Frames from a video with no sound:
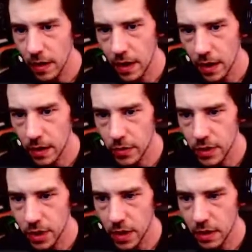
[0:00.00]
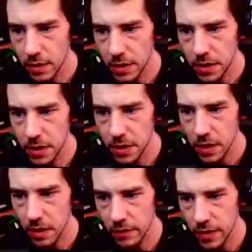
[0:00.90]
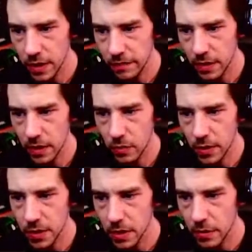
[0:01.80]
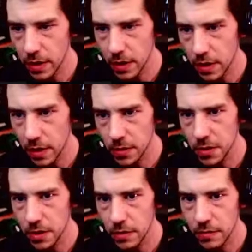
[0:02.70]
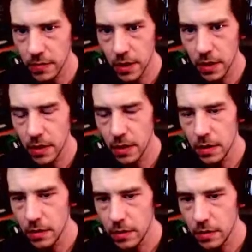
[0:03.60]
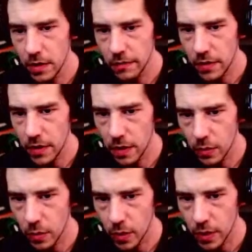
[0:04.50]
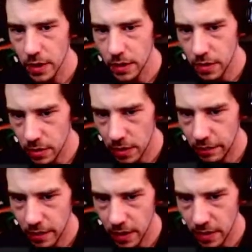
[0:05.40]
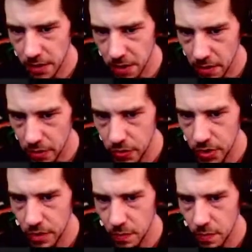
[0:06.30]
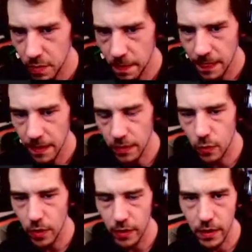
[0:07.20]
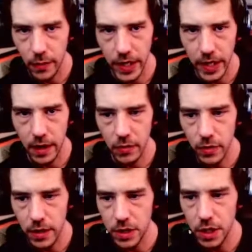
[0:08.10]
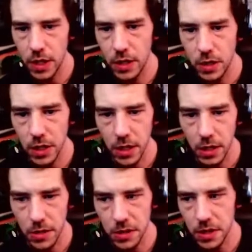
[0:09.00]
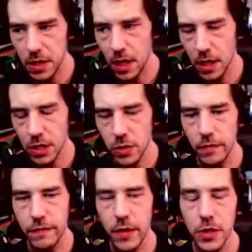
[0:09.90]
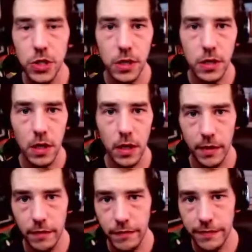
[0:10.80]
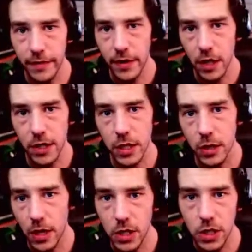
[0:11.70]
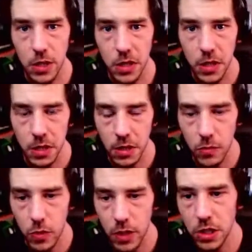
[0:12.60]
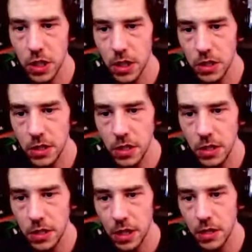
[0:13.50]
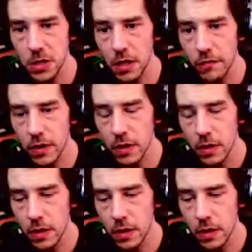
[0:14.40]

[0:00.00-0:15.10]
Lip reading: how a channel is discovered even and what's going on. So through everything, we're working to try find a solution. The one thing we can't really change is the actual function of our curation system. We can change details of it,